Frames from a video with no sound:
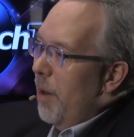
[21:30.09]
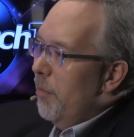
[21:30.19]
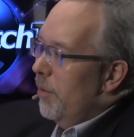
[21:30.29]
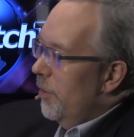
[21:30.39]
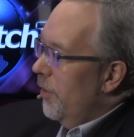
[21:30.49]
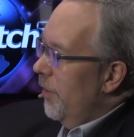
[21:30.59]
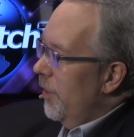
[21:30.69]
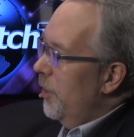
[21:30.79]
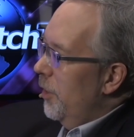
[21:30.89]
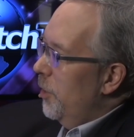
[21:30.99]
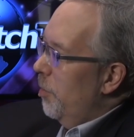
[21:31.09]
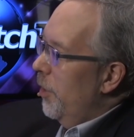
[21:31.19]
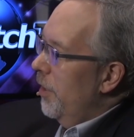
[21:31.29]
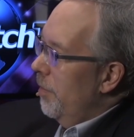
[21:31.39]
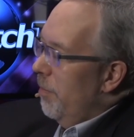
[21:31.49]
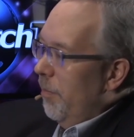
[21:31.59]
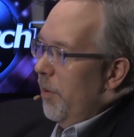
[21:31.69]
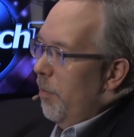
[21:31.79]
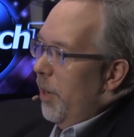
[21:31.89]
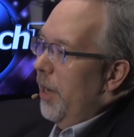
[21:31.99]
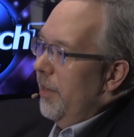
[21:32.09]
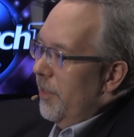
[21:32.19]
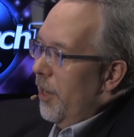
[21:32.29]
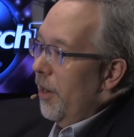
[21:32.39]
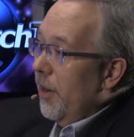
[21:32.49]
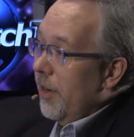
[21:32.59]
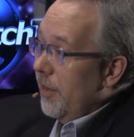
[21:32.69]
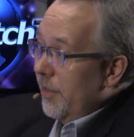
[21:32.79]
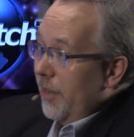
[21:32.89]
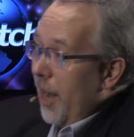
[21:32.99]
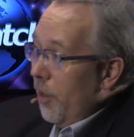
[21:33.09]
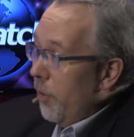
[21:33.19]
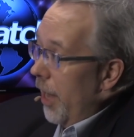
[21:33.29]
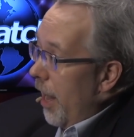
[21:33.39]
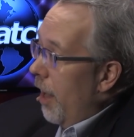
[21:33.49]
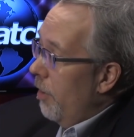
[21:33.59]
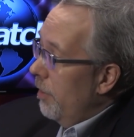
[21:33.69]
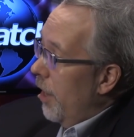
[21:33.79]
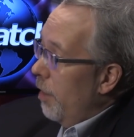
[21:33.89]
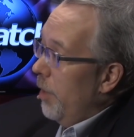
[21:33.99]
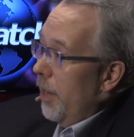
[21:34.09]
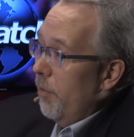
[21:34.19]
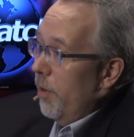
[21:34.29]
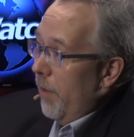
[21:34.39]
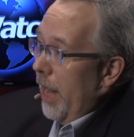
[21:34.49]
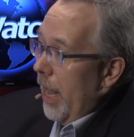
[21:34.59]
members of the spirit beings there decide, okay, how do we get rid of